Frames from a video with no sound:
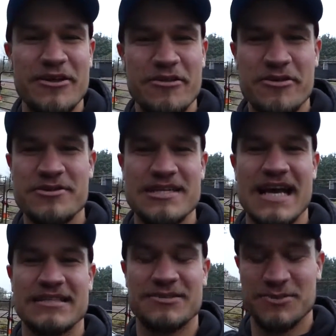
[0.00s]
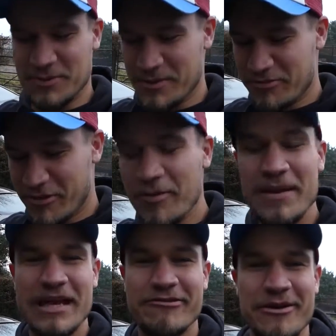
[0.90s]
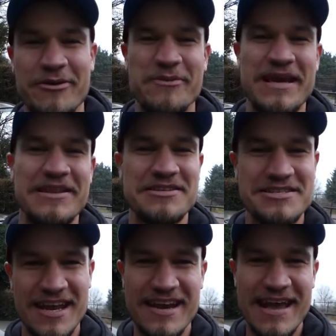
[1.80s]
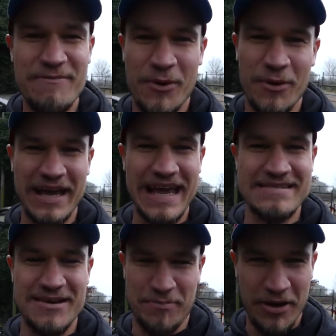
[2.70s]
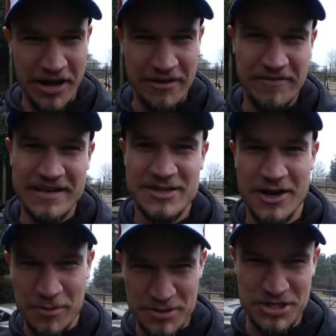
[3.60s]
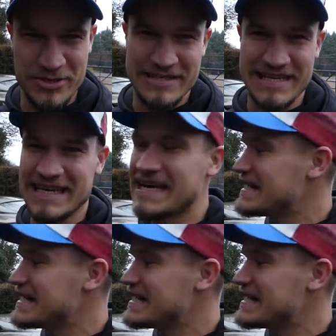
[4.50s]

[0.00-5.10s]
enthusiasts would probably agree with me, that Sunday morning is a perfect opportunity